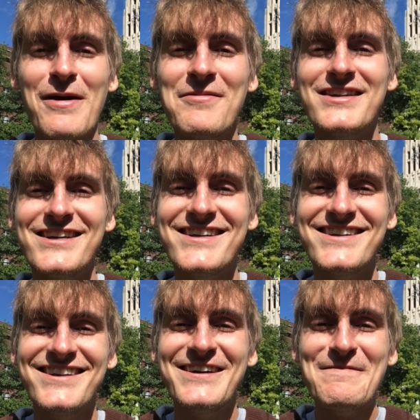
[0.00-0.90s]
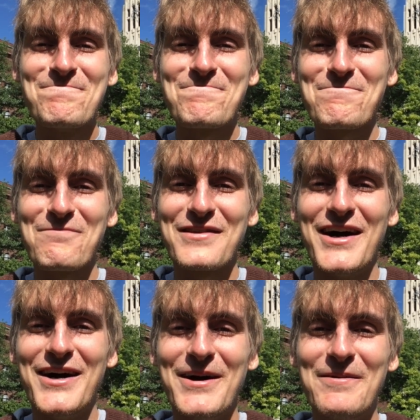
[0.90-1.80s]
feminine,
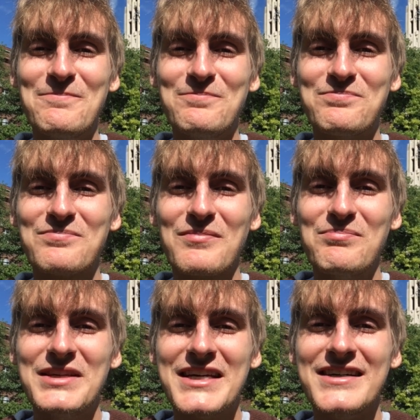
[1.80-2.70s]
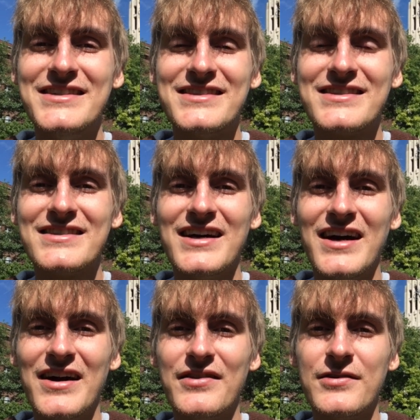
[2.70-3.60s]
um, because
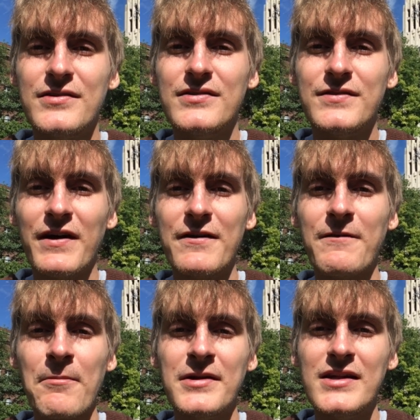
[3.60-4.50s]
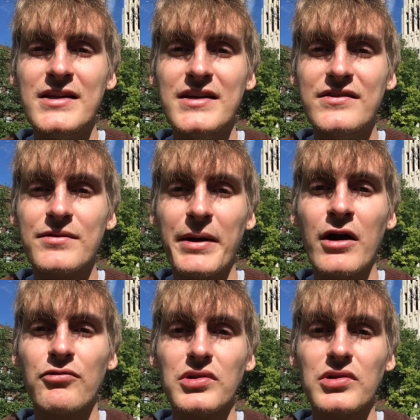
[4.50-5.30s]
uh, the divine feminine is about